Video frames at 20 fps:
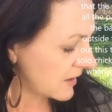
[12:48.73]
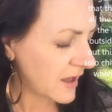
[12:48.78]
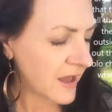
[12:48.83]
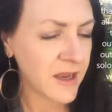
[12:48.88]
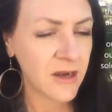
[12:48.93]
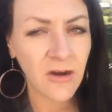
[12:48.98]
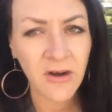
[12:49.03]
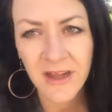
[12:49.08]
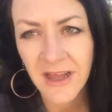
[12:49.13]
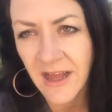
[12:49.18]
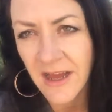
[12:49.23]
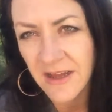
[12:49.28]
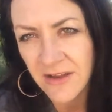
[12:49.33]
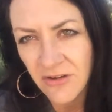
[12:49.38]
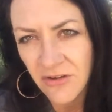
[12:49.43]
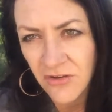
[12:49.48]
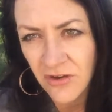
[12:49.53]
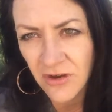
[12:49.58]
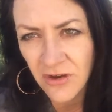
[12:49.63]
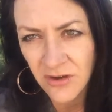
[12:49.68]
and I
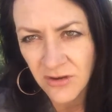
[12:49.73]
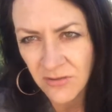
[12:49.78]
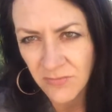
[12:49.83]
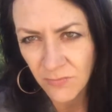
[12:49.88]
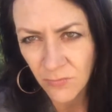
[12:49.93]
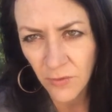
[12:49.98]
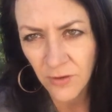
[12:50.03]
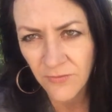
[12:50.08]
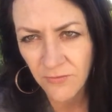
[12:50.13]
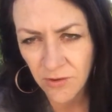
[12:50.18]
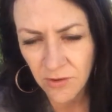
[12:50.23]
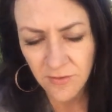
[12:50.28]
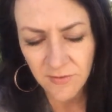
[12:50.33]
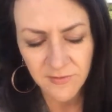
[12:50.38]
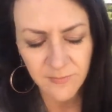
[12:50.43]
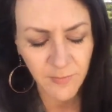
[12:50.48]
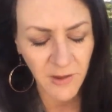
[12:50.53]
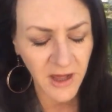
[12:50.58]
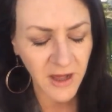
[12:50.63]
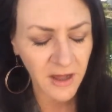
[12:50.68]
can't do
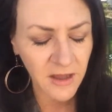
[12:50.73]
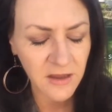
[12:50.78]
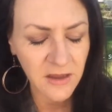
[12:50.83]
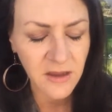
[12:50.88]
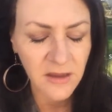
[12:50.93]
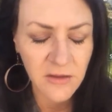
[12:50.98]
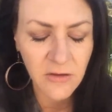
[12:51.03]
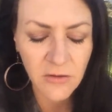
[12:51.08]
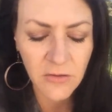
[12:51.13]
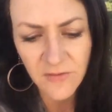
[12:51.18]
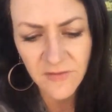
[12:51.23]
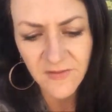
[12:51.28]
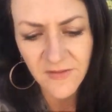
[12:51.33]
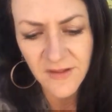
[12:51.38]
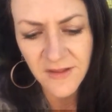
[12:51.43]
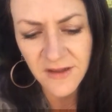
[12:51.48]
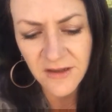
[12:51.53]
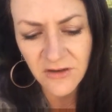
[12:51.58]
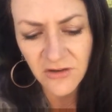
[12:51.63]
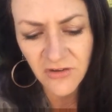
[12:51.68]
reverse parking on
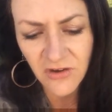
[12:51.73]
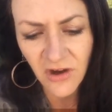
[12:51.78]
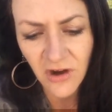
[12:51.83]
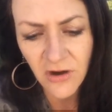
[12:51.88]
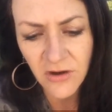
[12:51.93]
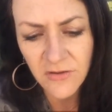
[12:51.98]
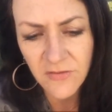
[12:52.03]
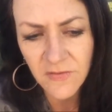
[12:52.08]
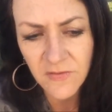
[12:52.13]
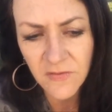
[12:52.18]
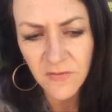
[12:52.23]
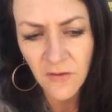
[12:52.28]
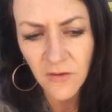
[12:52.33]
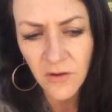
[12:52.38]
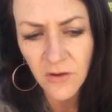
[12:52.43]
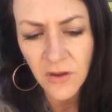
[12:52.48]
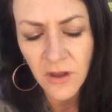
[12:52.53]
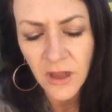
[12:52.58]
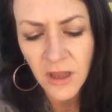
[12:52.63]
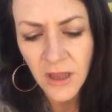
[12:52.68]
Suzuki in tow,
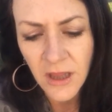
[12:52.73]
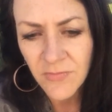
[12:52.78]
so